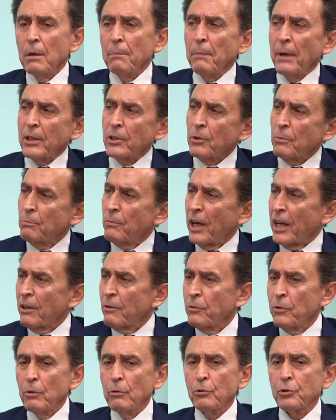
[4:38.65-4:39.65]
My
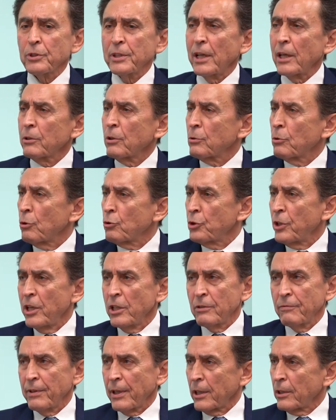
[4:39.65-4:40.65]
views started to
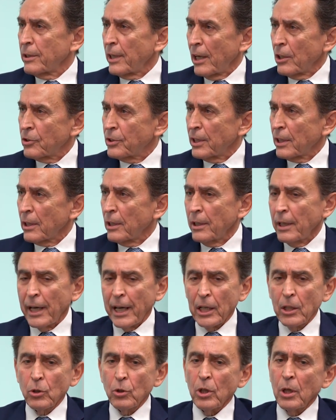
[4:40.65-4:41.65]
change very drastically.
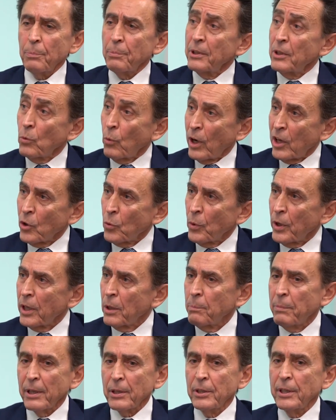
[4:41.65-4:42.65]
I grew up in one way,
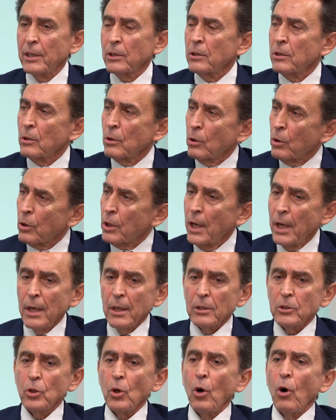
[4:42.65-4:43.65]
but yet look,
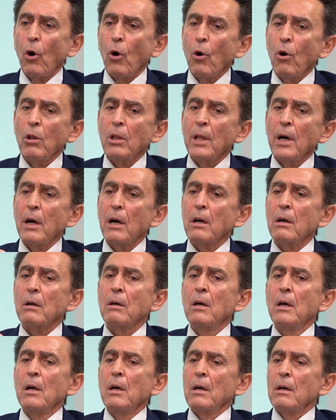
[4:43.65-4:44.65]
so all
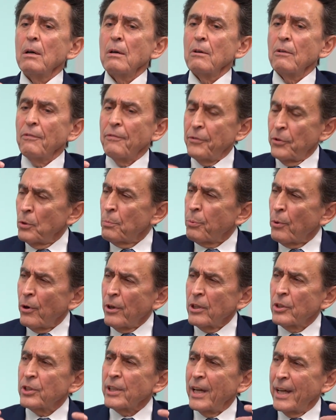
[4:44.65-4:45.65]
our
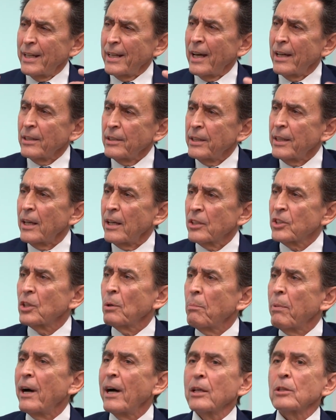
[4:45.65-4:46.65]
viewpoints and ideas
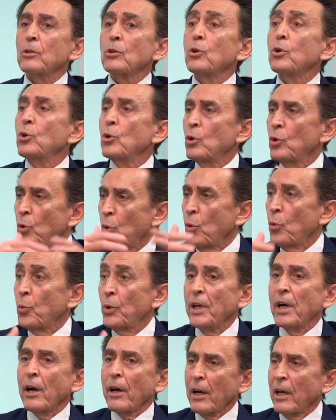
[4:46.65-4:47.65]
about who
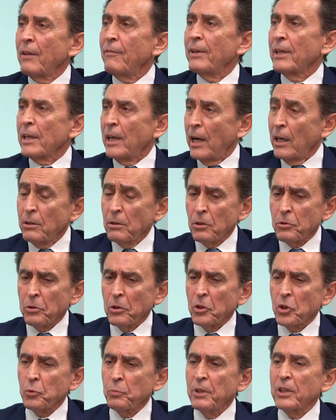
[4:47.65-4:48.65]
we are living under,
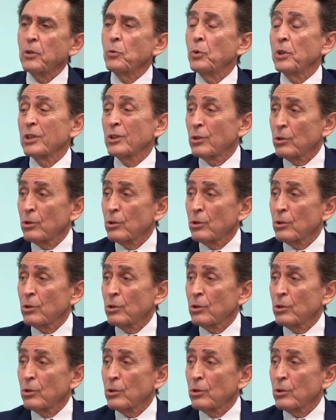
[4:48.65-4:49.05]
so to speak, were